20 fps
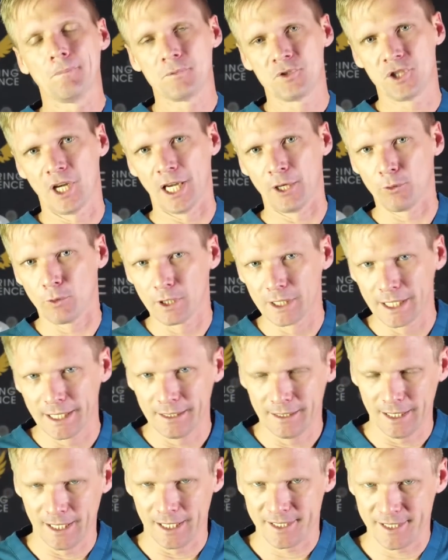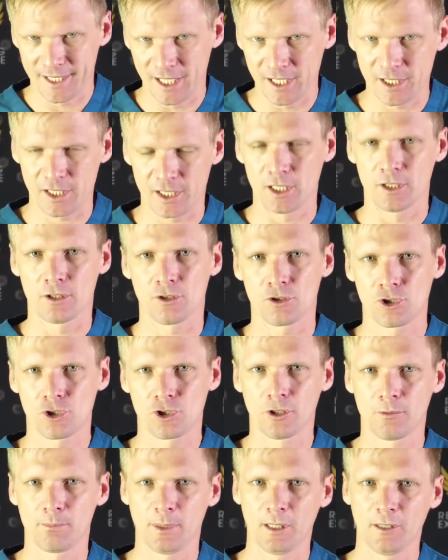Generally the assistant
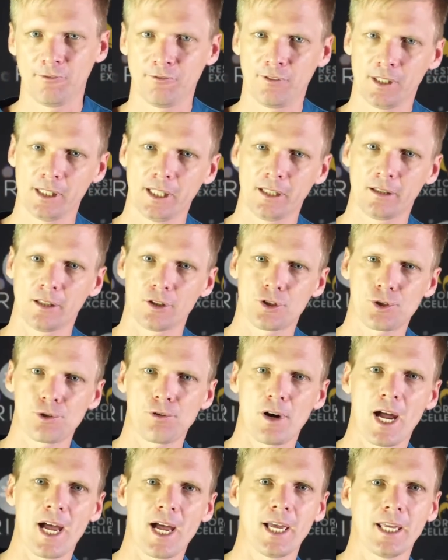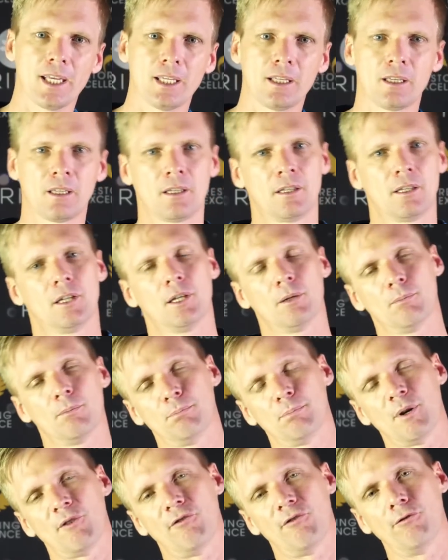should be filling the tray
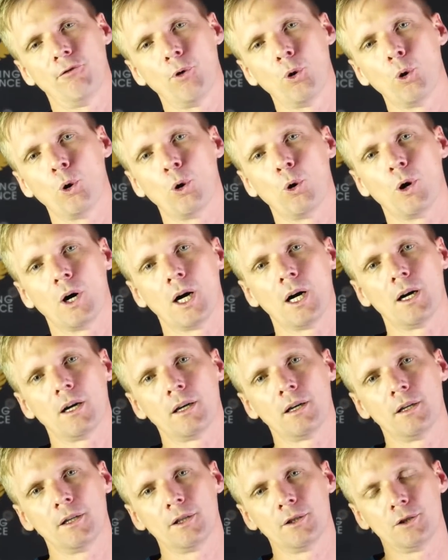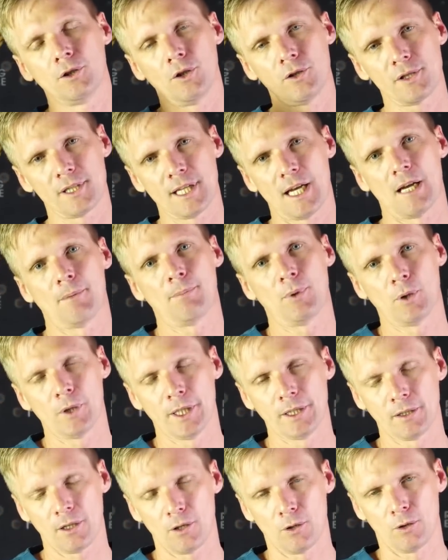before you start
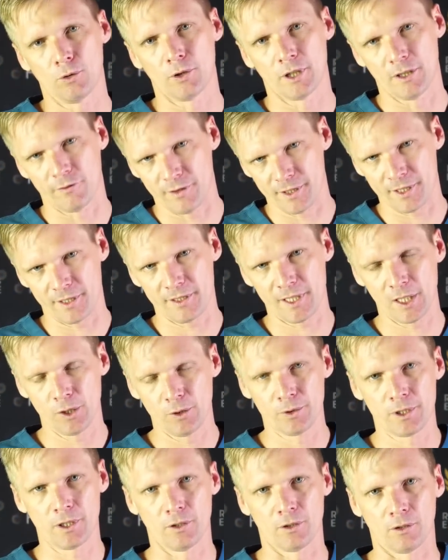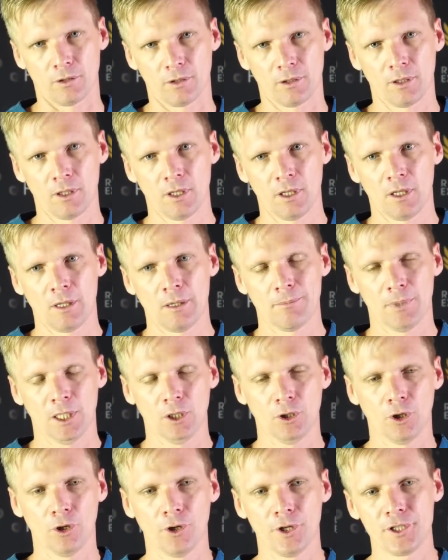pulling the cord if it's a single tooth,
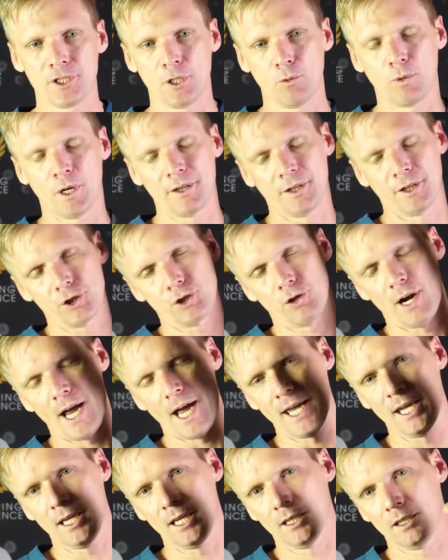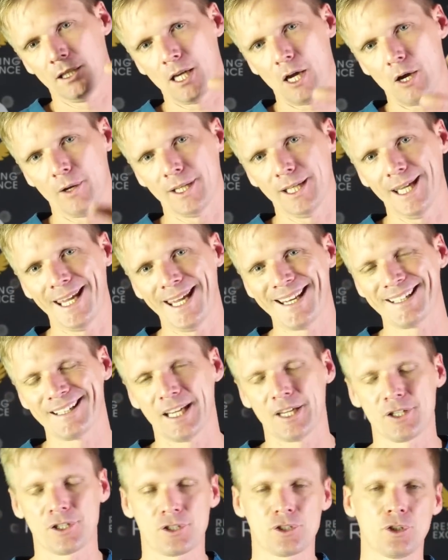because you want the tray going in
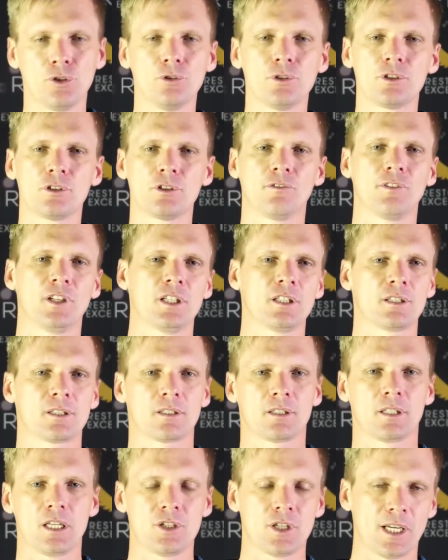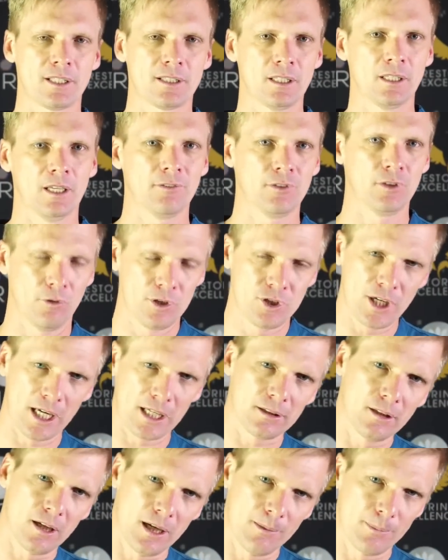as soon as you finish injecting. If you
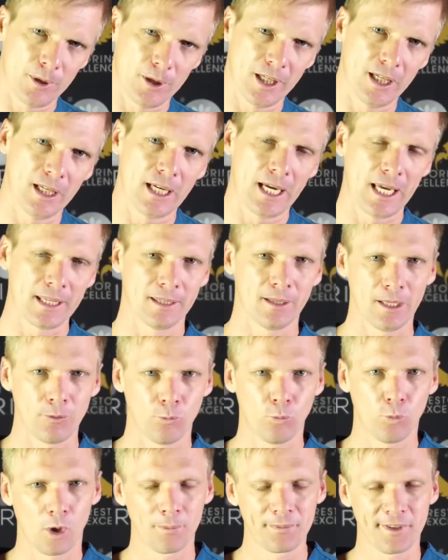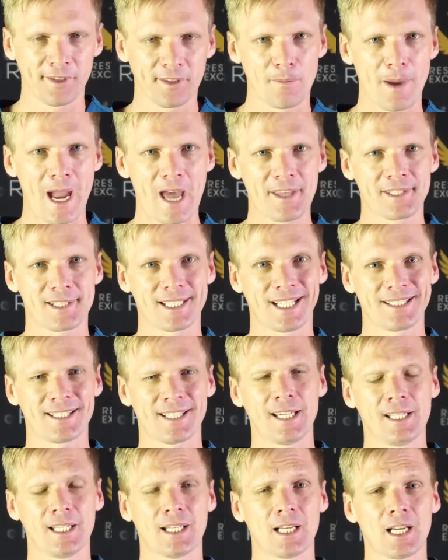inject light body and the warmth of the mouth starts
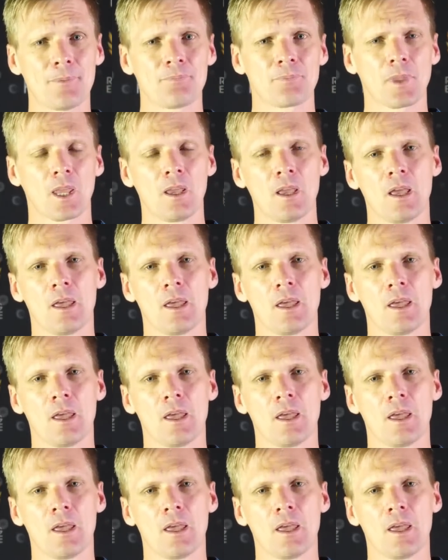heating it up,